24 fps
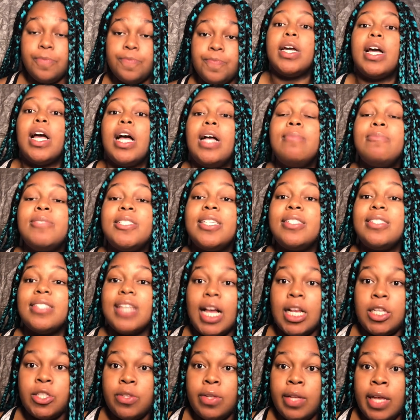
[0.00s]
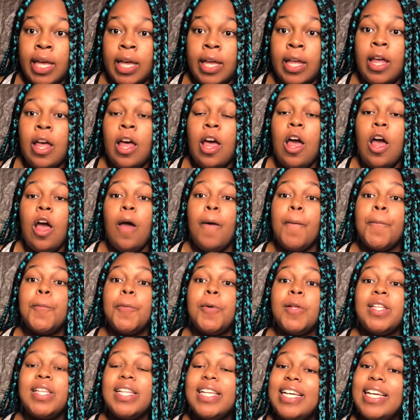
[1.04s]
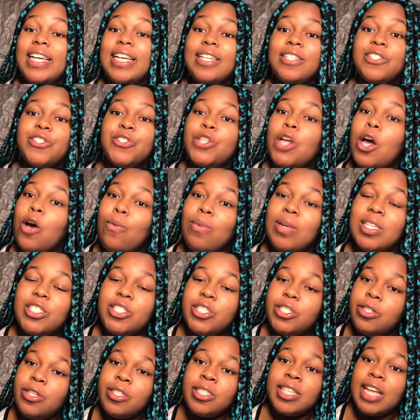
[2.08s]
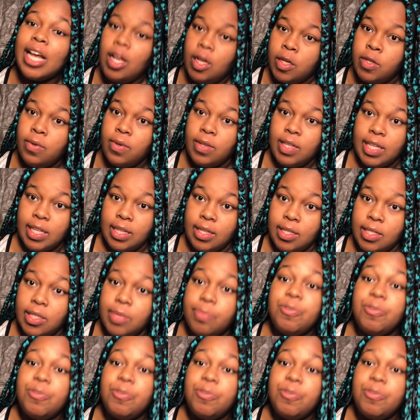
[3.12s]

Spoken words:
When it comes to scheduling, please know what your schedule is.